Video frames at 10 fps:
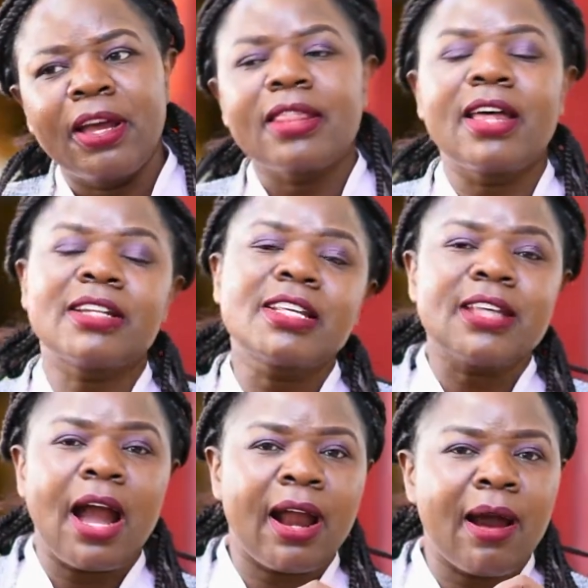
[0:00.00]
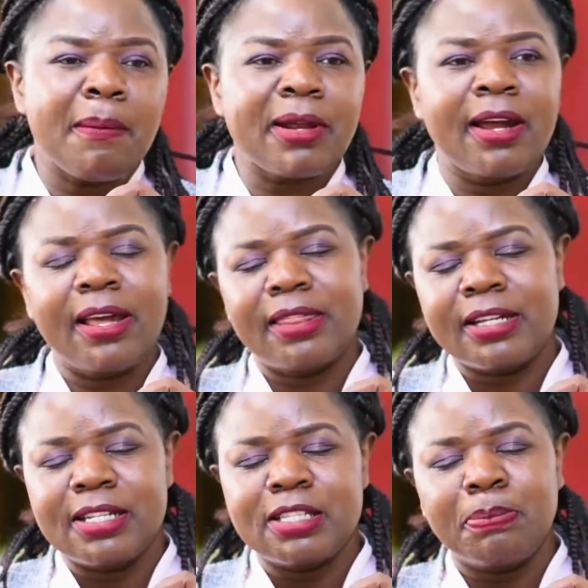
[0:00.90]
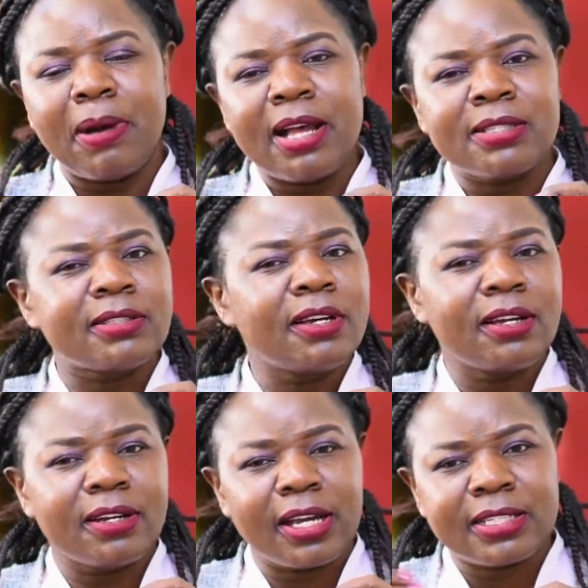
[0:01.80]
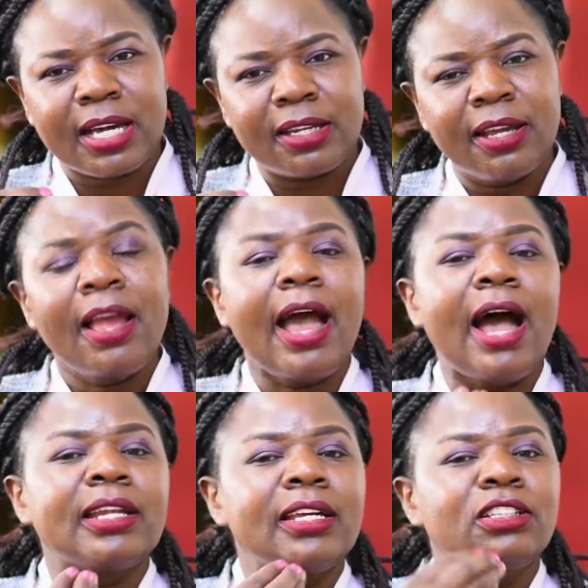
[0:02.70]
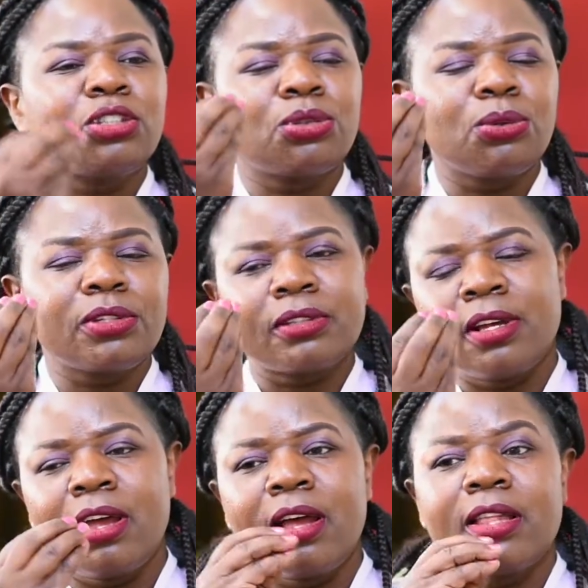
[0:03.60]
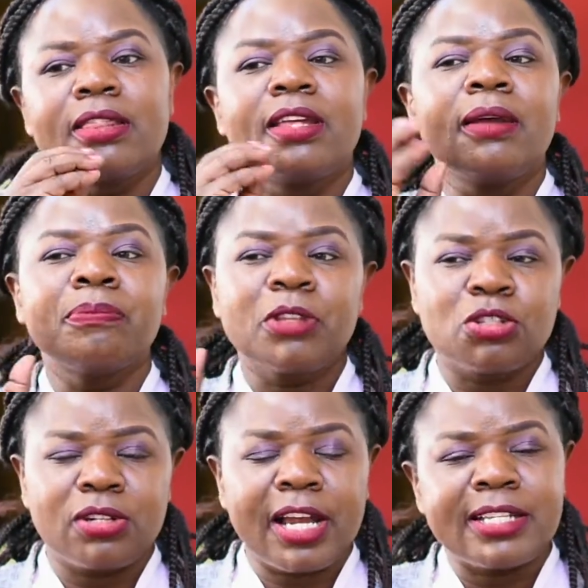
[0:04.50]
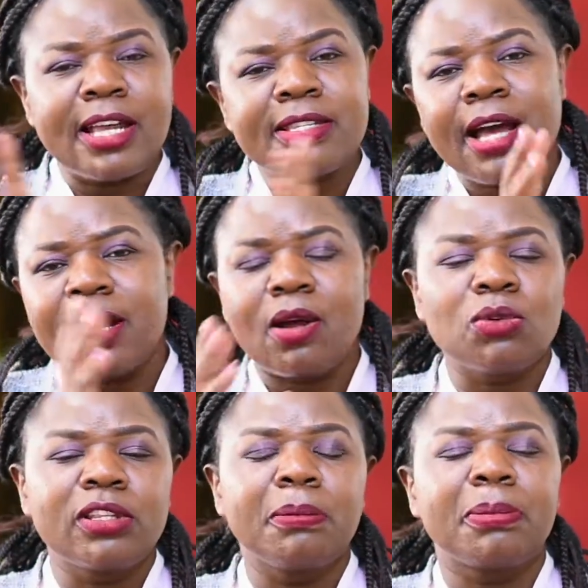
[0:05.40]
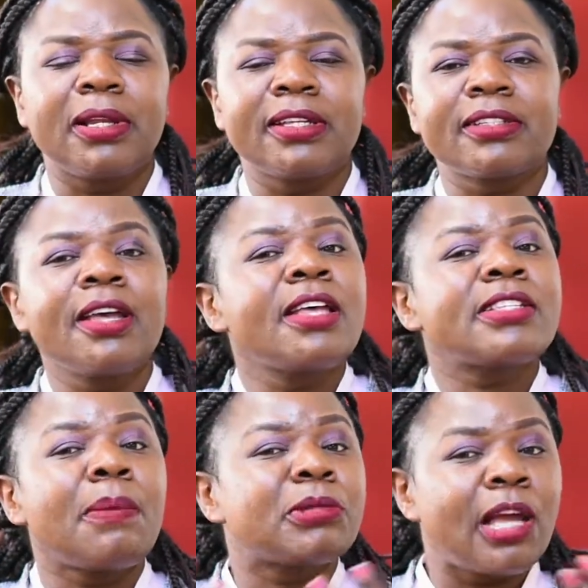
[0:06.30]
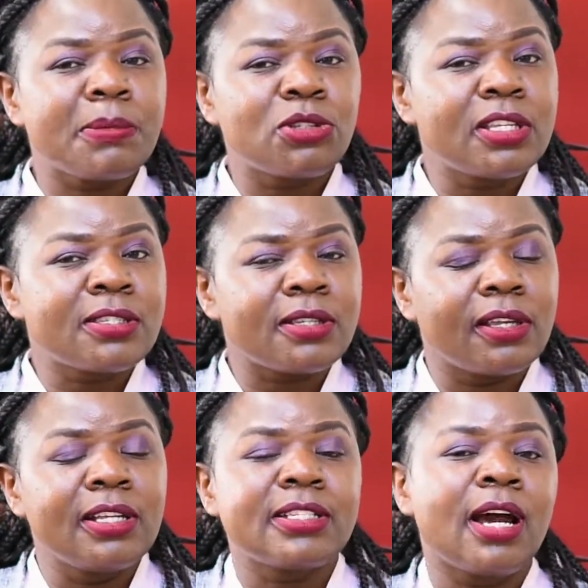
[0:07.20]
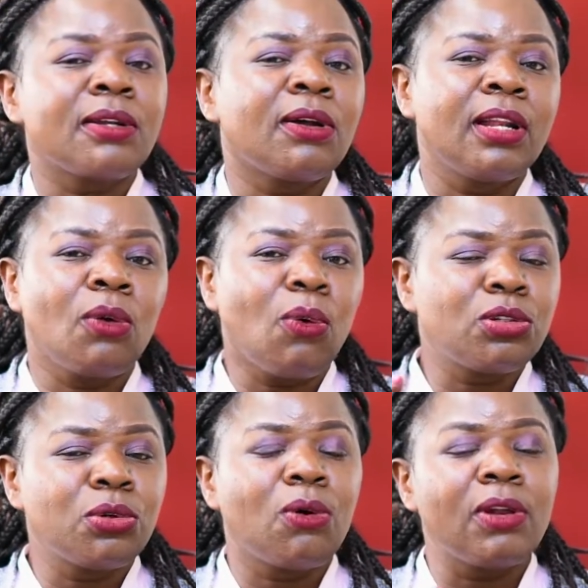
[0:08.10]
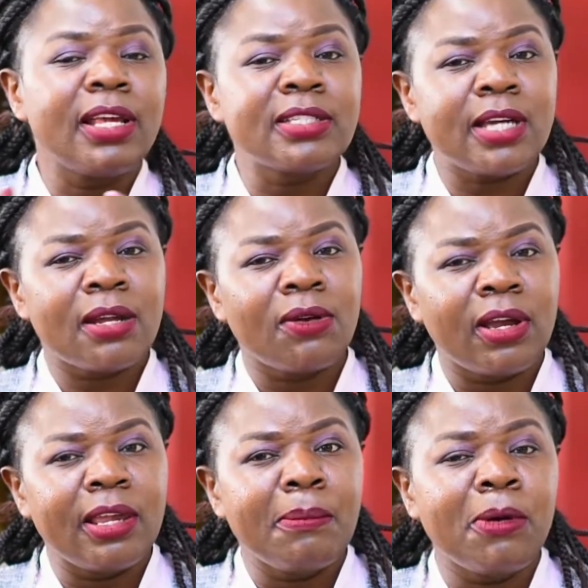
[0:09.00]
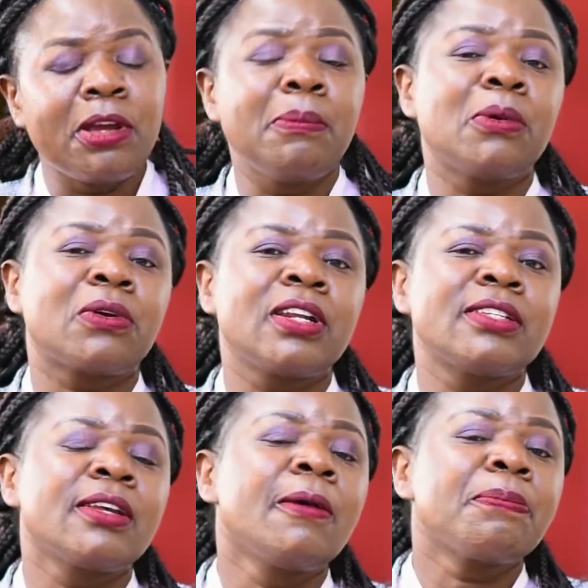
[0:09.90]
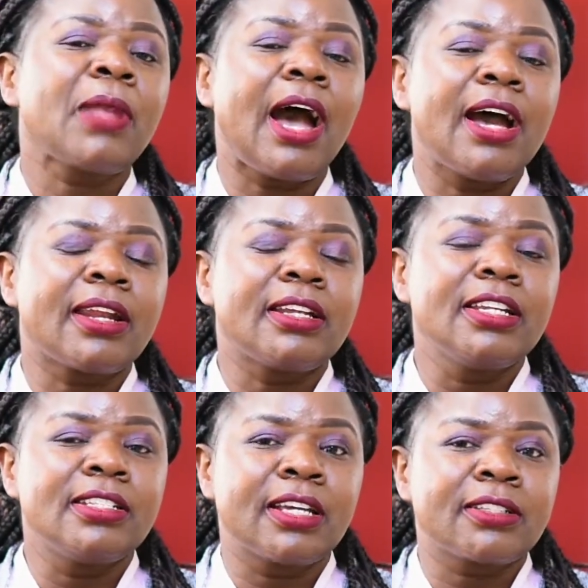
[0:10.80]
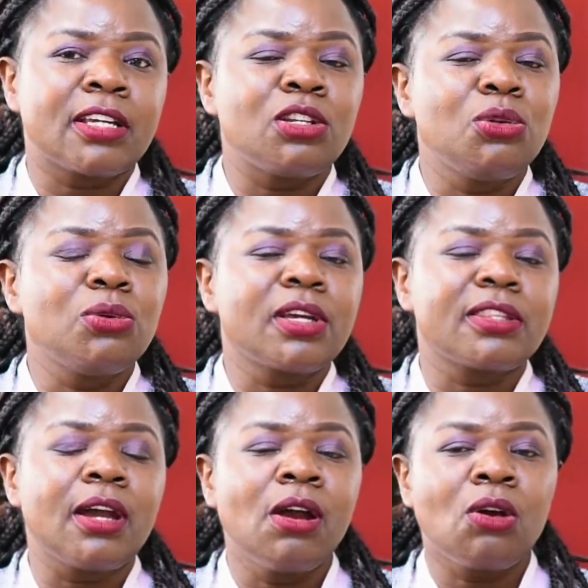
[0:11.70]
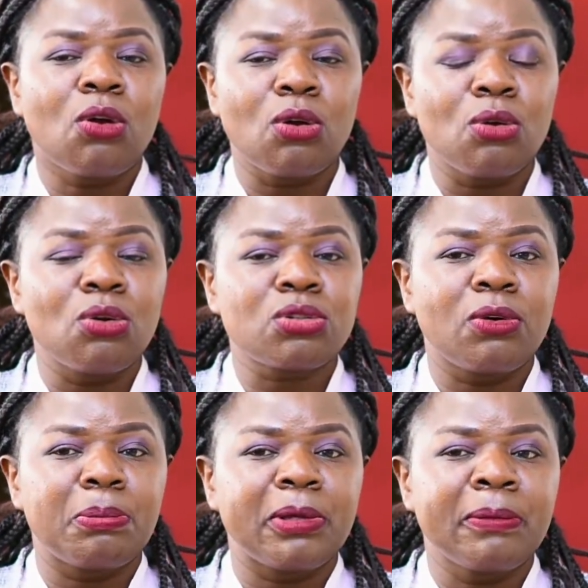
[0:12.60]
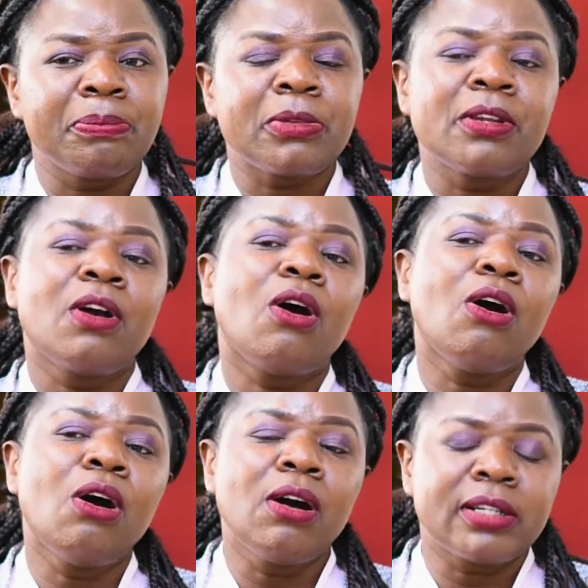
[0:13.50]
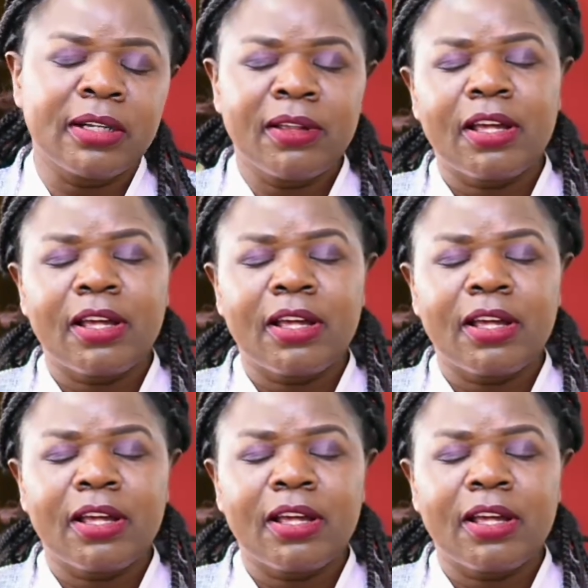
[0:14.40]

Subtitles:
that is a camera that is passed rectally, and it shows the structures around the place. Sometimes these internal, what we call internal hemorrhoids, are detected during the colonoscopy, or